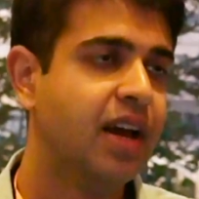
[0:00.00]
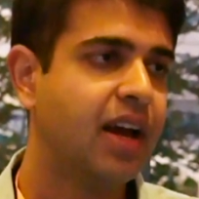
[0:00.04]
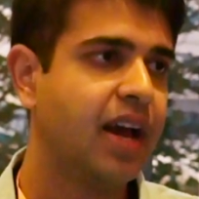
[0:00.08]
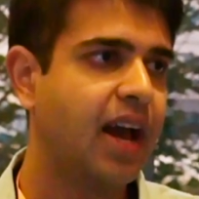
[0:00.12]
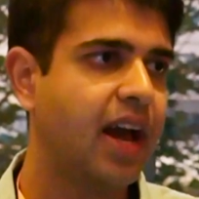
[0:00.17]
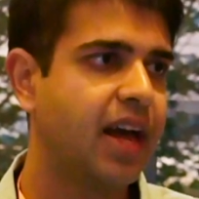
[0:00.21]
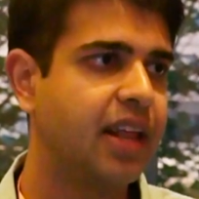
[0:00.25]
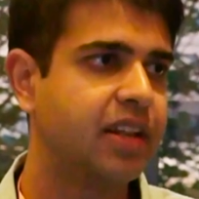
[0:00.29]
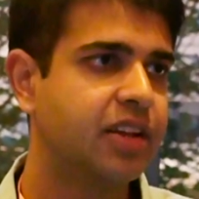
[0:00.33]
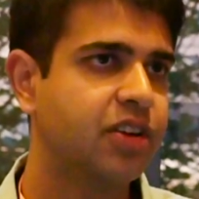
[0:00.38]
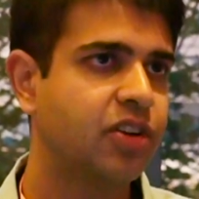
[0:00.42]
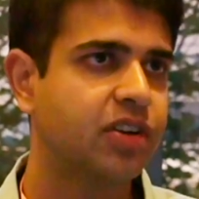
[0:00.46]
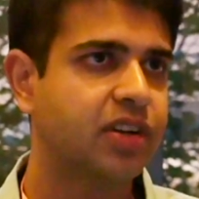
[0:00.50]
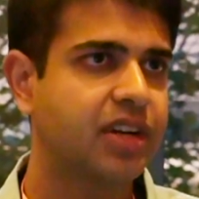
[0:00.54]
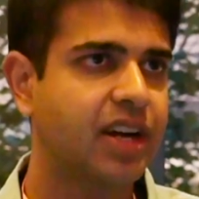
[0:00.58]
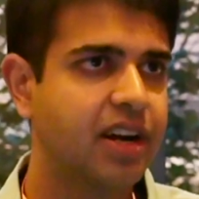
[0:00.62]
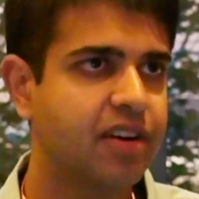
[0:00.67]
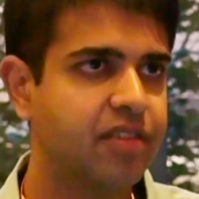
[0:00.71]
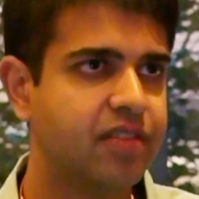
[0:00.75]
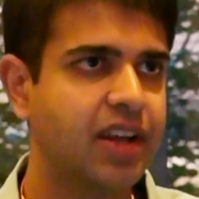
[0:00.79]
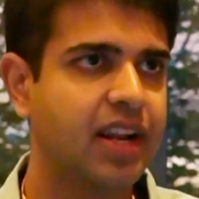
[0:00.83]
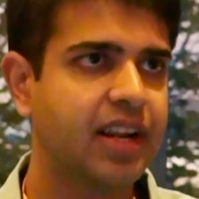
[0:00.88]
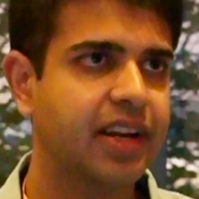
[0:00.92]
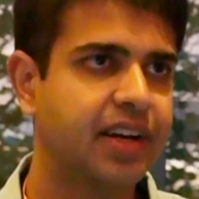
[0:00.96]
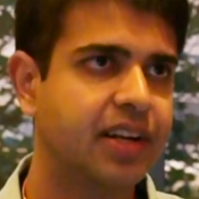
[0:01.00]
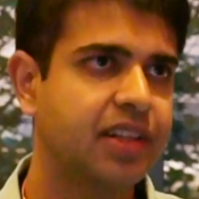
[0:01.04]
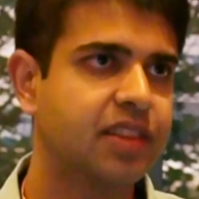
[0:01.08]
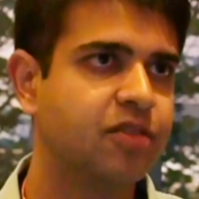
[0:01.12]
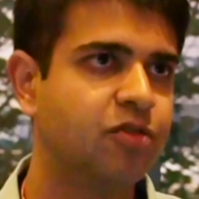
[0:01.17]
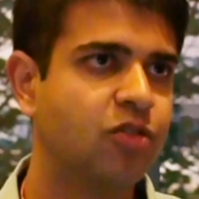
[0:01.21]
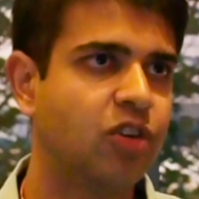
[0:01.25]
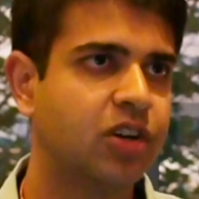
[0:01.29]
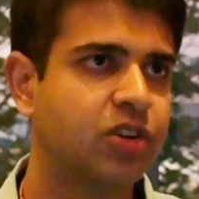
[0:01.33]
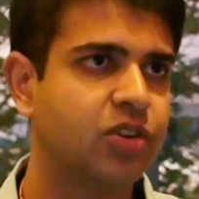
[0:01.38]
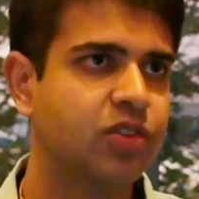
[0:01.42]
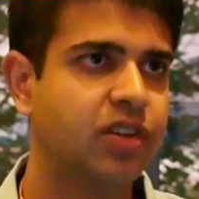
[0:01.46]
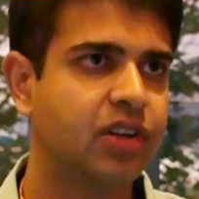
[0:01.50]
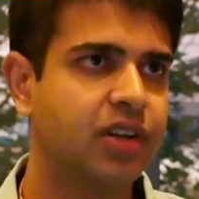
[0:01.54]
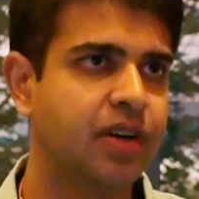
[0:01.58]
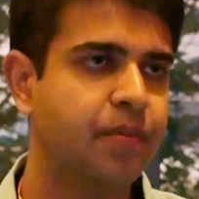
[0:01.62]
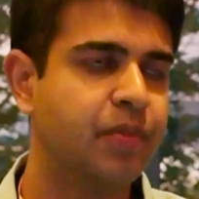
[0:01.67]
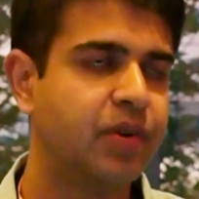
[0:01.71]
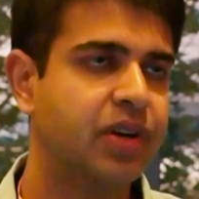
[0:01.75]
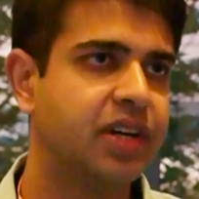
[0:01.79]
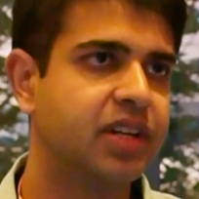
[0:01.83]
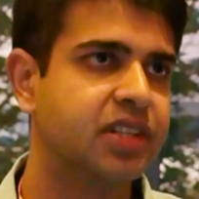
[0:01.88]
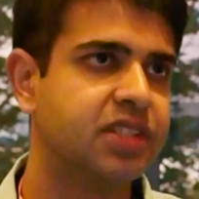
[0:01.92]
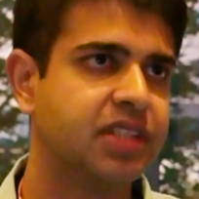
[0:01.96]
And you're kind of delegating the work to the
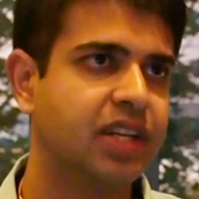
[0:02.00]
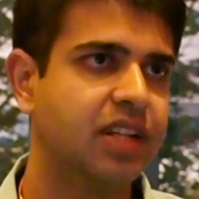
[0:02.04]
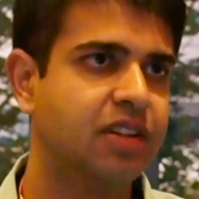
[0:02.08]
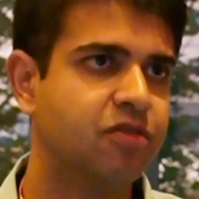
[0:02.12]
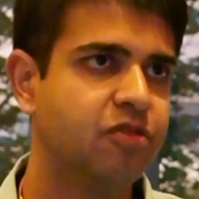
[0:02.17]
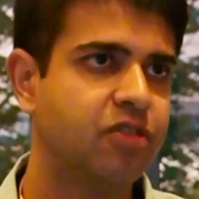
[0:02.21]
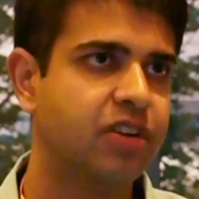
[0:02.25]
computer itself.